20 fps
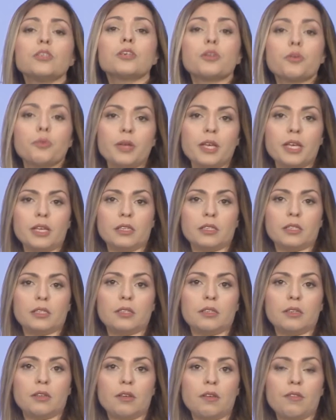
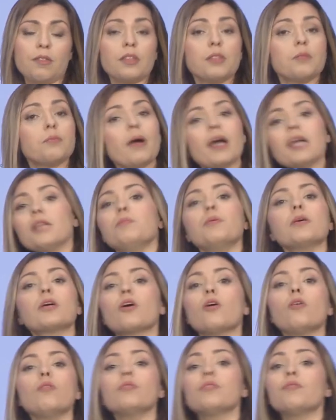agrees that might be
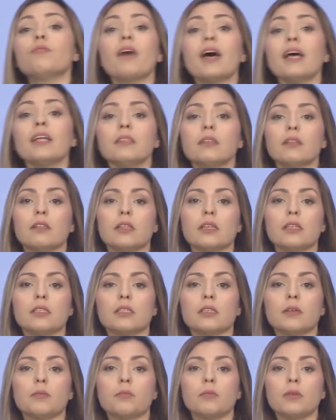called
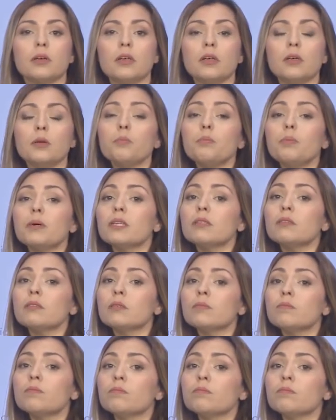vandalism, but